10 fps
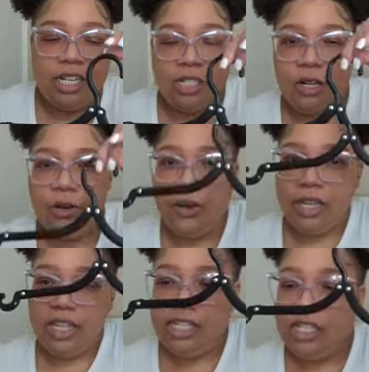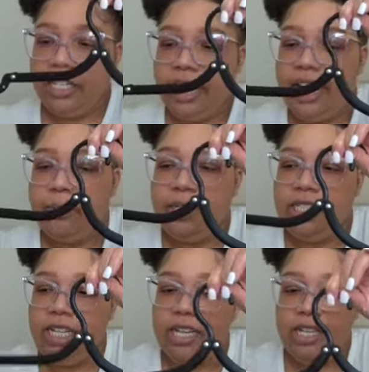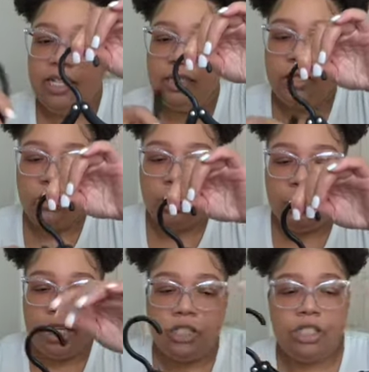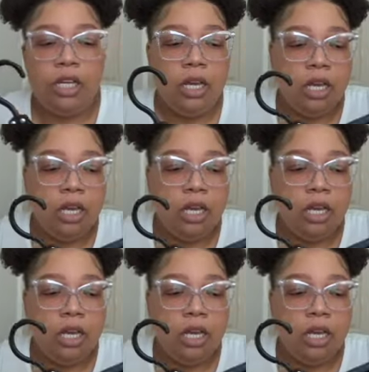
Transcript: So these are great. Appreciate these so much.